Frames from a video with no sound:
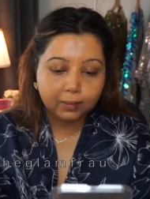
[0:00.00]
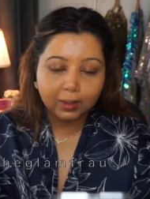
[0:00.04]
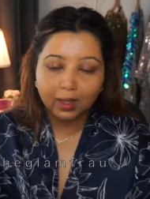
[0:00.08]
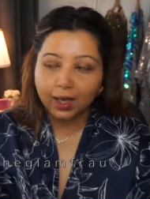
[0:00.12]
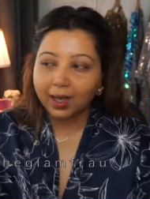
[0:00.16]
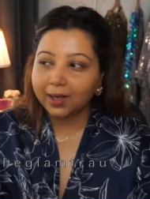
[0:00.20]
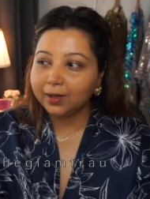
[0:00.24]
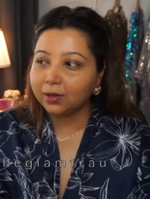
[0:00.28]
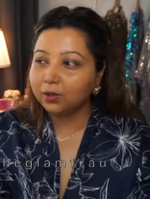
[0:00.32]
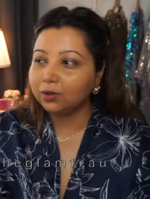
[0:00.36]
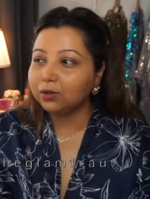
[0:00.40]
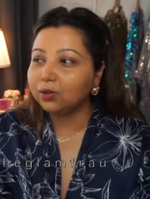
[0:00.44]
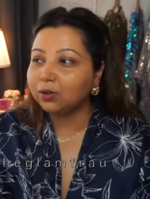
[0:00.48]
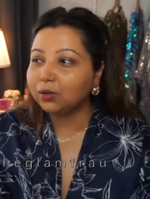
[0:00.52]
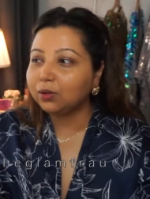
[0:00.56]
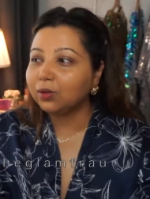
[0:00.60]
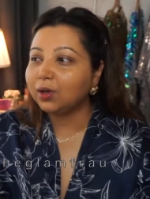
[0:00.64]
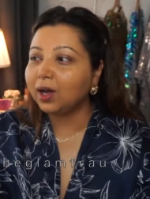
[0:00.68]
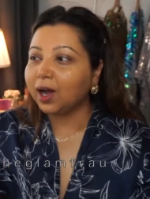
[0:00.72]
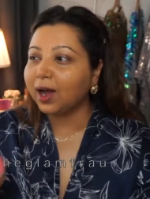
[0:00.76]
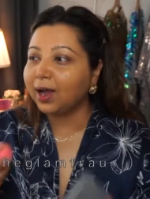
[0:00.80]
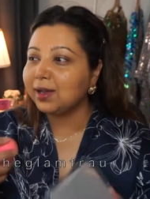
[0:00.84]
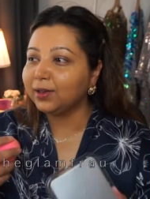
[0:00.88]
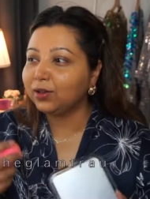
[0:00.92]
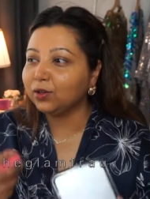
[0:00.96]
I don't
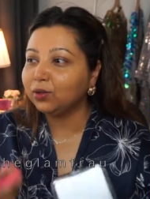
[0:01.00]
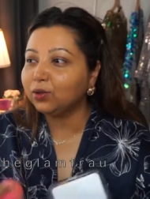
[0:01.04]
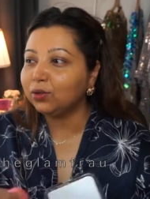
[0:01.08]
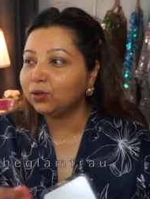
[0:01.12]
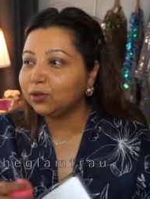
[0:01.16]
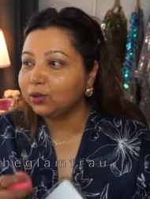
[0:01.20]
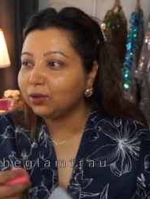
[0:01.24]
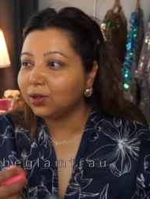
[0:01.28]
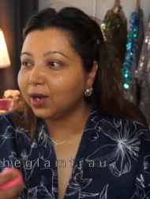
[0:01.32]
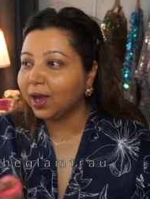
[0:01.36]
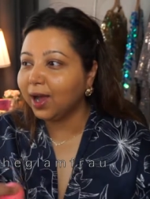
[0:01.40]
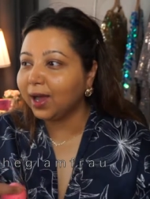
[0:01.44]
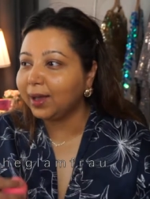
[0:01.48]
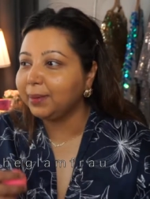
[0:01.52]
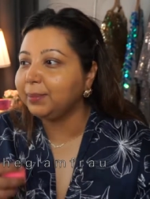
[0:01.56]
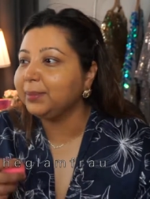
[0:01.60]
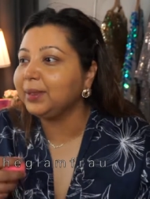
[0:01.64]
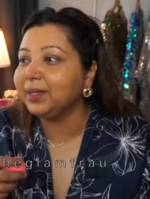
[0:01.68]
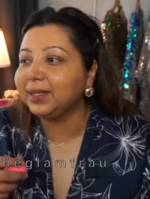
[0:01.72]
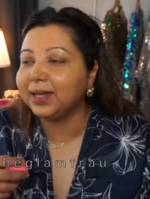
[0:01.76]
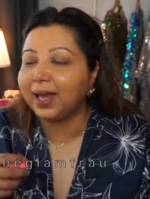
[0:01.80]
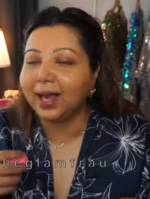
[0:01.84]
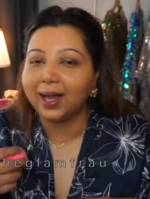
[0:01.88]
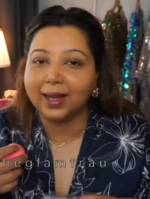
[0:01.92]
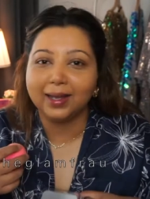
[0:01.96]
know, I
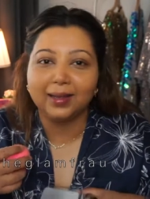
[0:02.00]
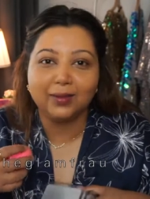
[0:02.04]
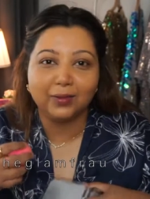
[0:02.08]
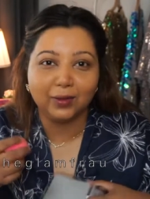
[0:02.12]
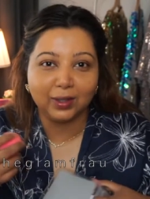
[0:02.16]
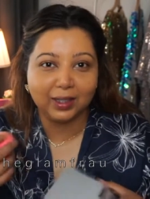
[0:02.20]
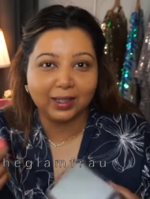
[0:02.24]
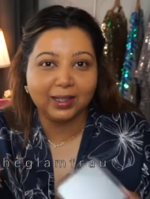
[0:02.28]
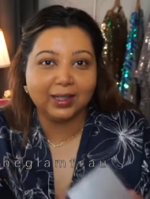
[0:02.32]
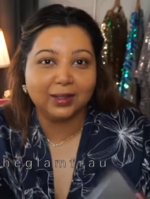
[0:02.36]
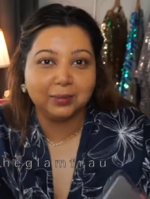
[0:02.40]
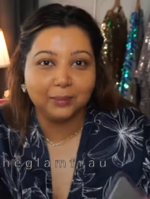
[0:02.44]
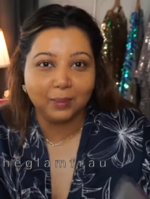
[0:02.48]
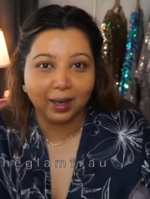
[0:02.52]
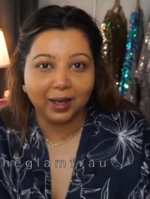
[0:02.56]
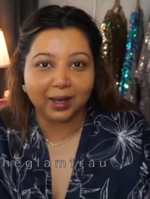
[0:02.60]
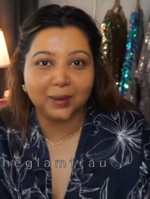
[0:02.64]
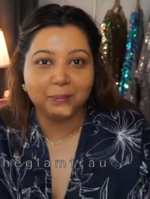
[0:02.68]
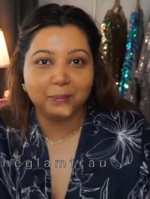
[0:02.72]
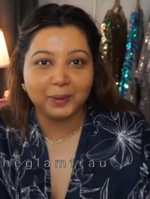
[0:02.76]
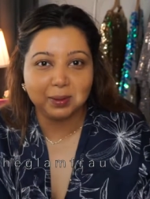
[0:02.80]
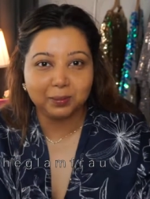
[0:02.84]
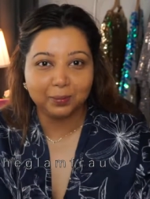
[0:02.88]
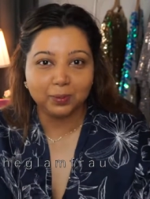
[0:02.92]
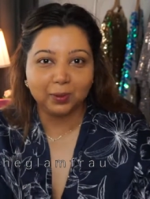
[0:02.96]
mean, I really admire
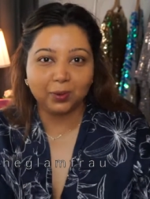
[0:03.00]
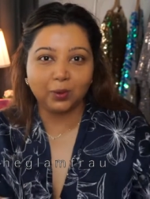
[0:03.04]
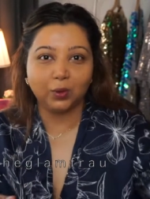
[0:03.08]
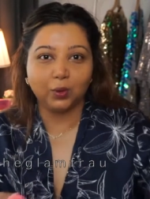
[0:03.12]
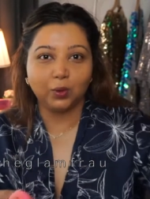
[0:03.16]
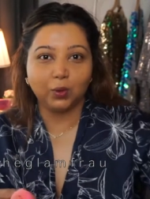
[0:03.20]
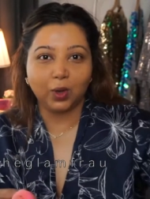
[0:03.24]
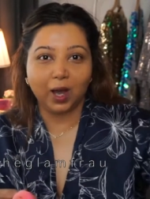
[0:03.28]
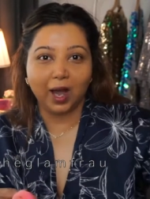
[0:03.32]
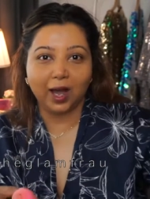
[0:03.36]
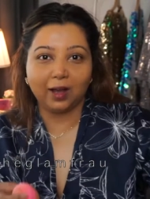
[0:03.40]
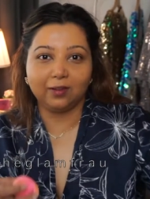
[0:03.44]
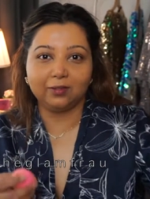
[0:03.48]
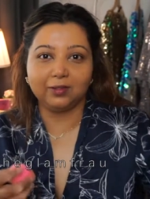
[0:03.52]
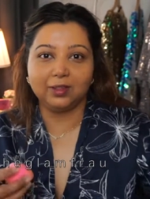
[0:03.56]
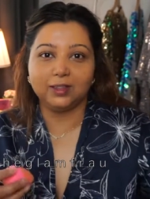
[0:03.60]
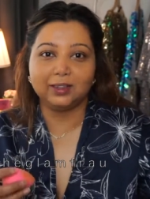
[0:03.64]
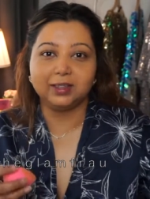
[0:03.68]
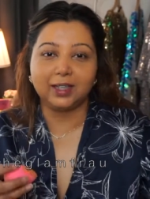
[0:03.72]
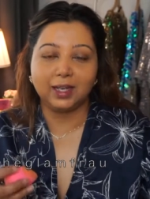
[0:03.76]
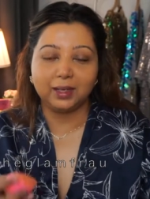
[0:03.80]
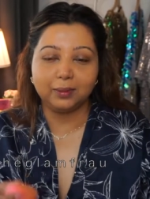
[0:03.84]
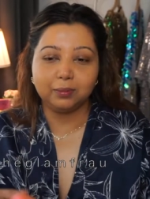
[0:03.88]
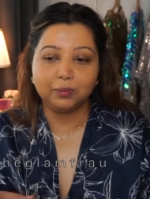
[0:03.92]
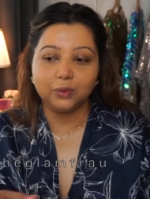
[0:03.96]
people who have the
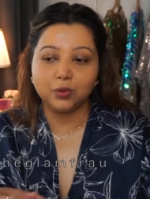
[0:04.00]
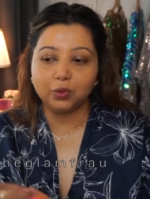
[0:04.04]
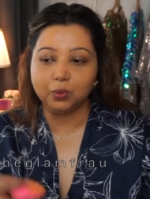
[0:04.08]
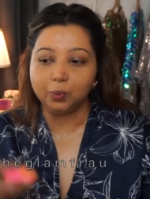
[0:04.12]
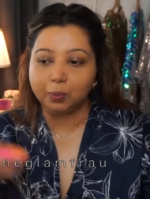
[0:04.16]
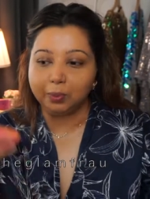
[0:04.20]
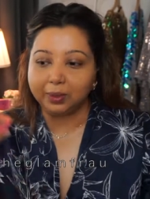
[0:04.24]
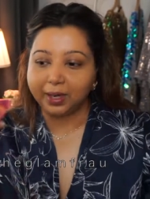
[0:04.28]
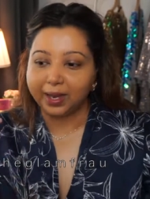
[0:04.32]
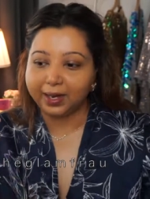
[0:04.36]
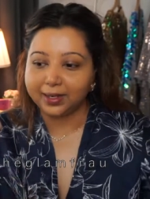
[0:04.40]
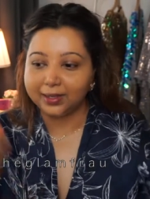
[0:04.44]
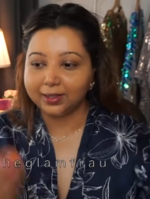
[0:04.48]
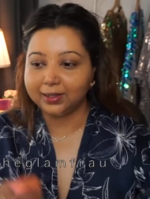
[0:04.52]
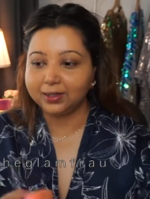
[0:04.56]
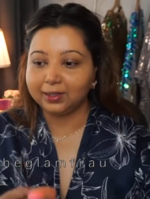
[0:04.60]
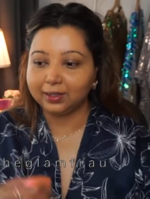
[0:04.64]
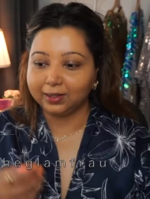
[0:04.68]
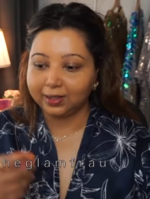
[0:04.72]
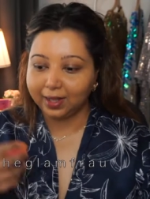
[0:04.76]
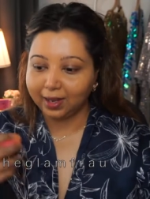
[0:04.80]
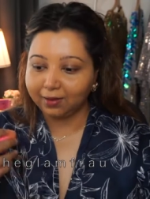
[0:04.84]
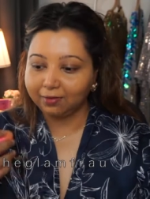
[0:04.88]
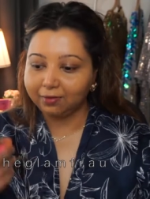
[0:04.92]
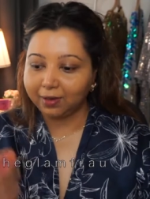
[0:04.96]
time to blend
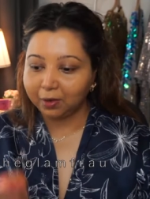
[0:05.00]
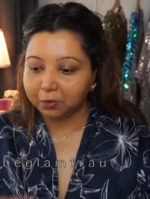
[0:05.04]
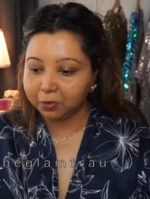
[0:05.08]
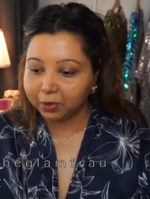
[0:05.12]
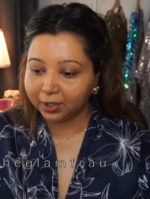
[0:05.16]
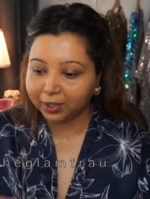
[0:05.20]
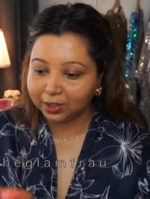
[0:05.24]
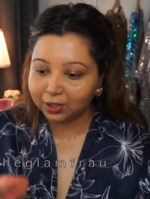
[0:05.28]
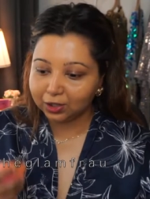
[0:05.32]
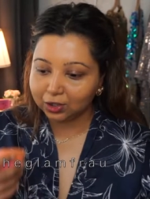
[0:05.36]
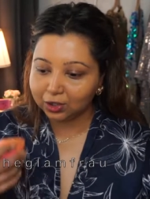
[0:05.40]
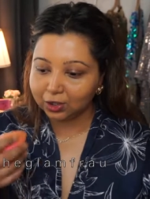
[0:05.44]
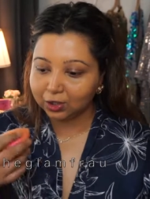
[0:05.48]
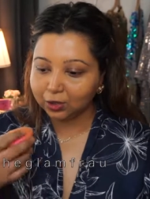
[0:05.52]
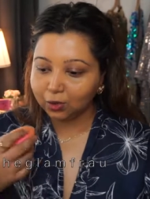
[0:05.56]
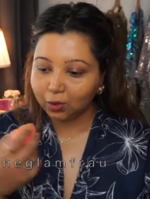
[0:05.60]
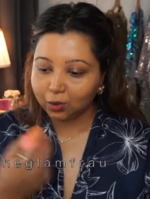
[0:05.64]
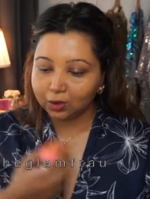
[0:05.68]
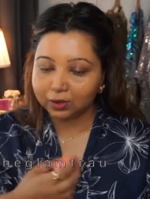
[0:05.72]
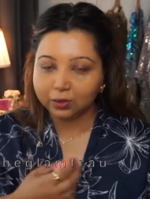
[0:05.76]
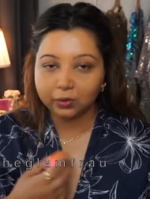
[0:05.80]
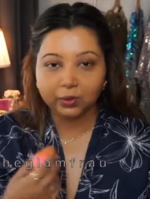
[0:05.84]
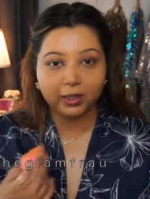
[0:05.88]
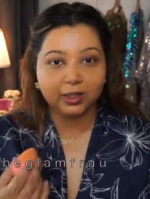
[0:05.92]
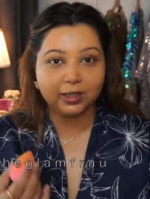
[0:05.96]
their foundation all
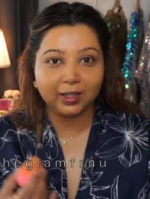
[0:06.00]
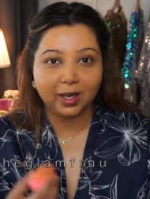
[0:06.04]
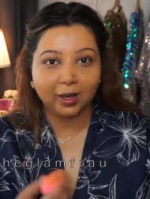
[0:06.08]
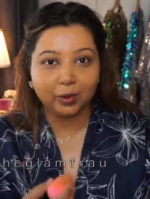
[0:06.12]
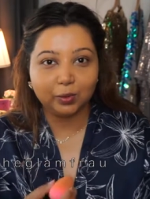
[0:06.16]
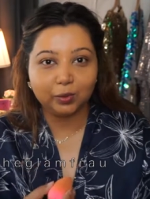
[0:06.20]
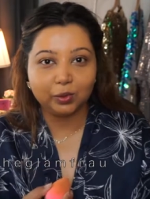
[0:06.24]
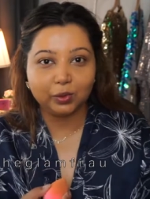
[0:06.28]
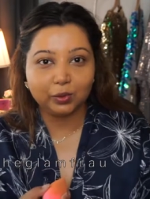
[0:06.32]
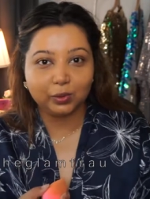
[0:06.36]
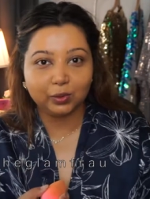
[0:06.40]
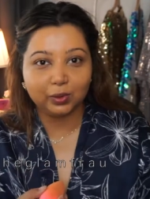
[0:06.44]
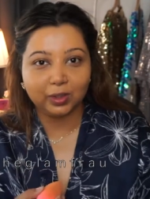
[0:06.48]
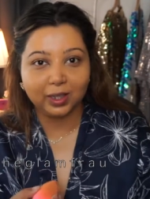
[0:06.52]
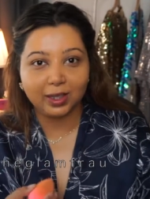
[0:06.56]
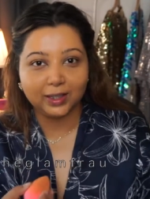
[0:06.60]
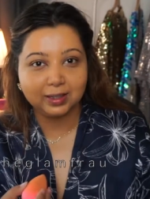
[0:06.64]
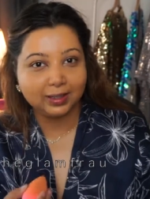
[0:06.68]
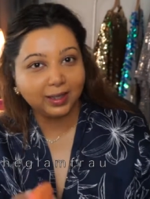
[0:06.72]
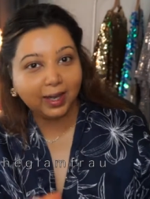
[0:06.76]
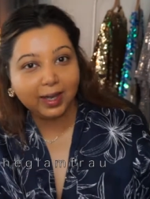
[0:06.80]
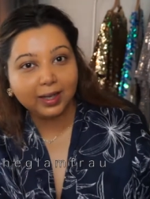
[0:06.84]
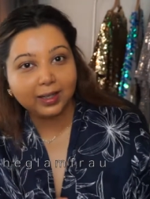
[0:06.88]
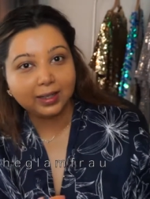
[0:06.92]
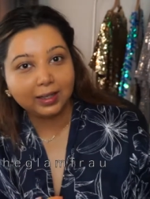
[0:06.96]
the way down to their
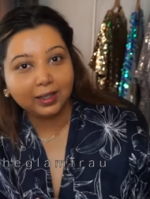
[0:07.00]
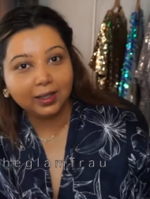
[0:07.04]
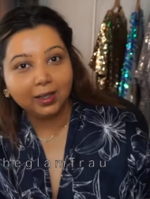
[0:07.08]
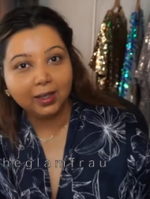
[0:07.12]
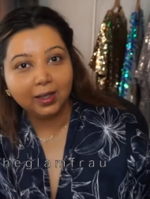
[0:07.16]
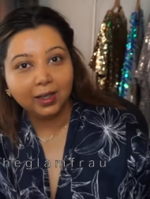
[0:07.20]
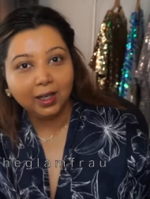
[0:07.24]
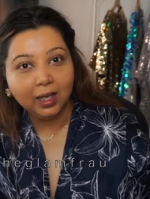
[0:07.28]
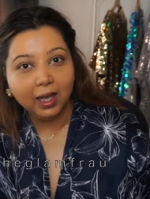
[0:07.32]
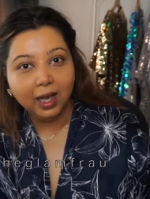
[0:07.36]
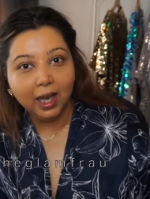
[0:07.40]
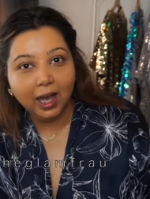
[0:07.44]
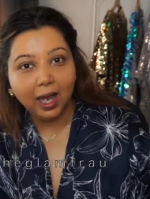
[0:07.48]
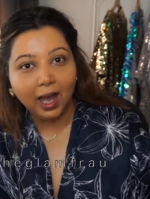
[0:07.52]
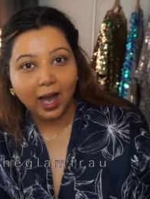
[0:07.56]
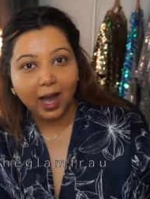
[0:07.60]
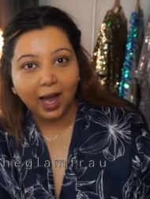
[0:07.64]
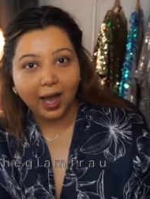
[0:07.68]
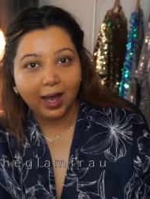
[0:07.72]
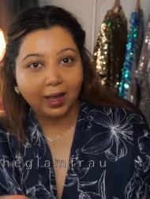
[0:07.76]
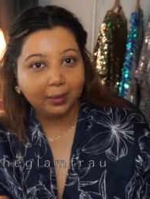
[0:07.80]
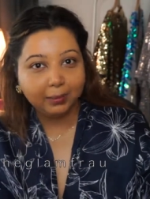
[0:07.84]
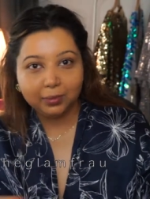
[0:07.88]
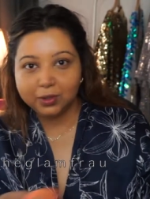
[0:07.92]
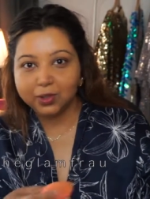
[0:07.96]
neck.
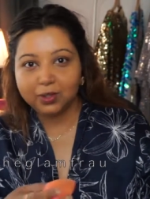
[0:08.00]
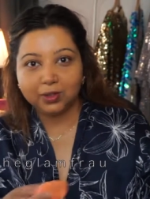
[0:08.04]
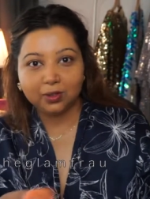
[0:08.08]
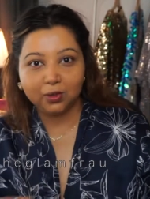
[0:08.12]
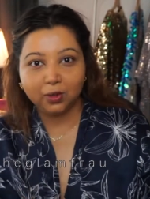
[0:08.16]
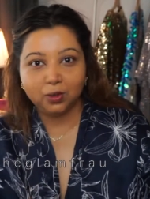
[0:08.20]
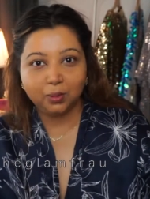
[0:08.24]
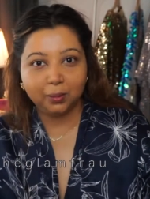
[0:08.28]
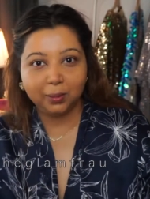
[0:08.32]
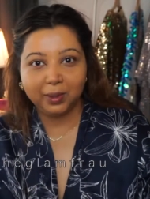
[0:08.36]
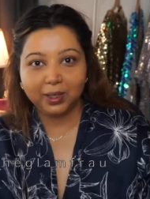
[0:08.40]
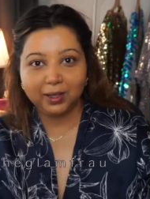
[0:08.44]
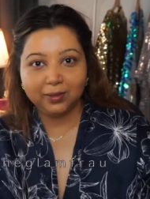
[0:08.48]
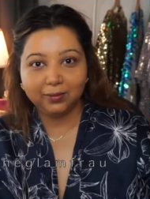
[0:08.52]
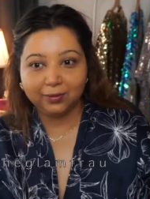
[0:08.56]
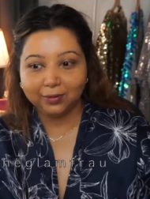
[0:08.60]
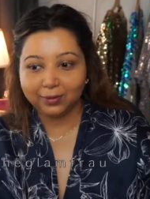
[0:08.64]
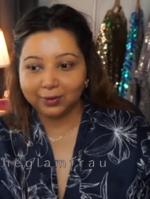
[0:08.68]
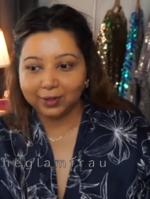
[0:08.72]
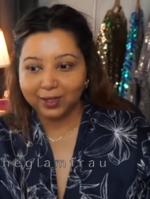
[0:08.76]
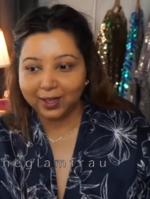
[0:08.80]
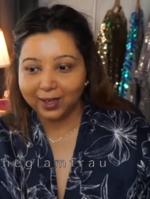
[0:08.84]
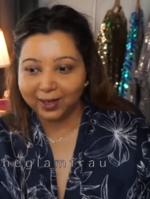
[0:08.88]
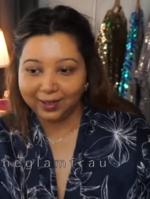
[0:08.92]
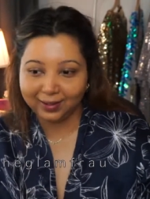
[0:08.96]
I'm just not made for
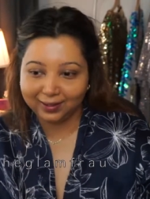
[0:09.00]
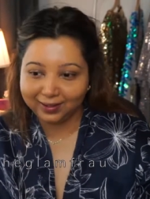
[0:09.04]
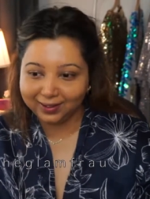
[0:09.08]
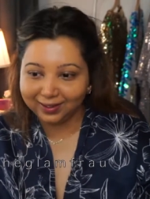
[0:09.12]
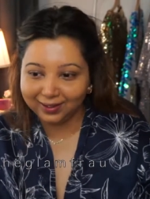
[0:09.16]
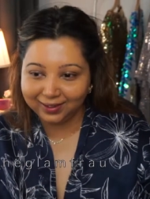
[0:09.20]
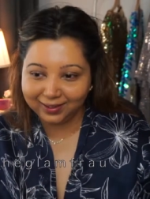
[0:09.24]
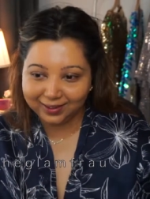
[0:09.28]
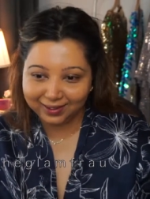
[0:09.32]
that.